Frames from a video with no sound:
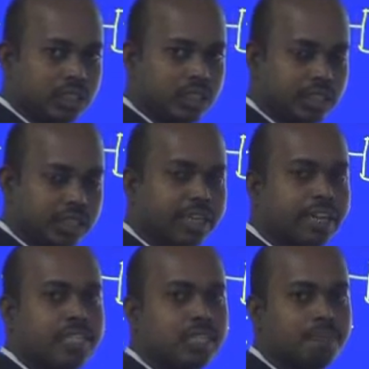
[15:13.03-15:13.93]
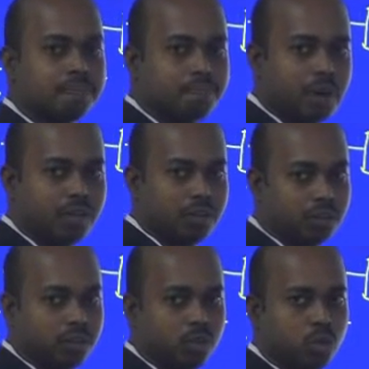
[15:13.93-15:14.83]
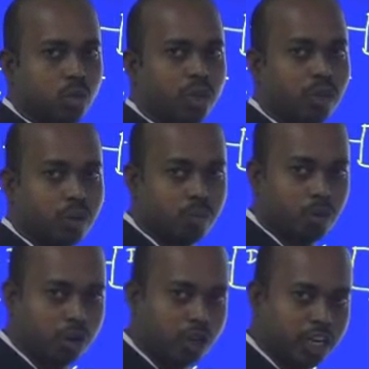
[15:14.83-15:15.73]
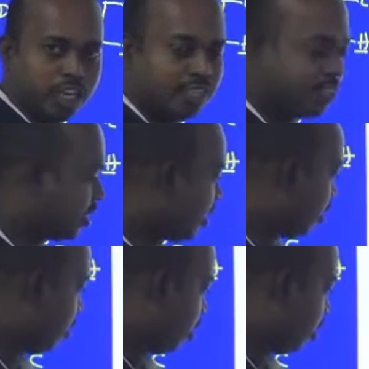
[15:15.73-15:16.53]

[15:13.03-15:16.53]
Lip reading: increased power to your modulated signal,